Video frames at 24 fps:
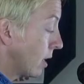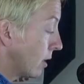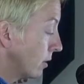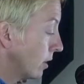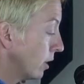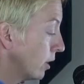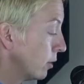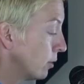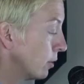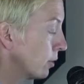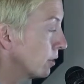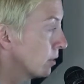
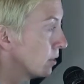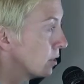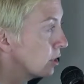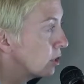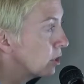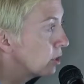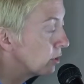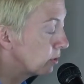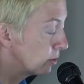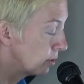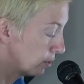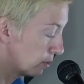Learn
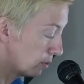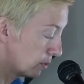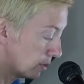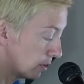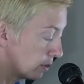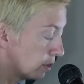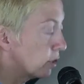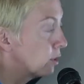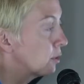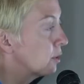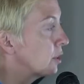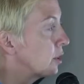
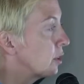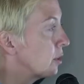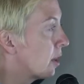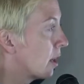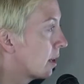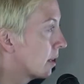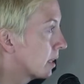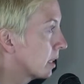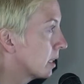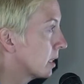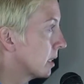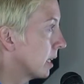your
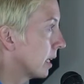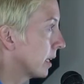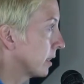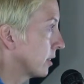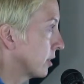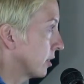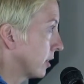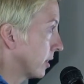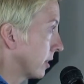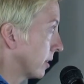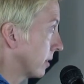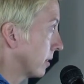
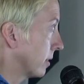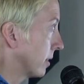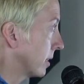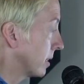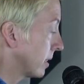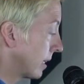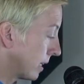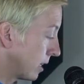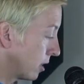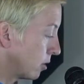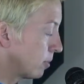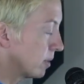architecture. It's
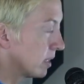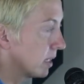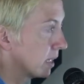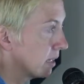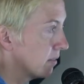like you've been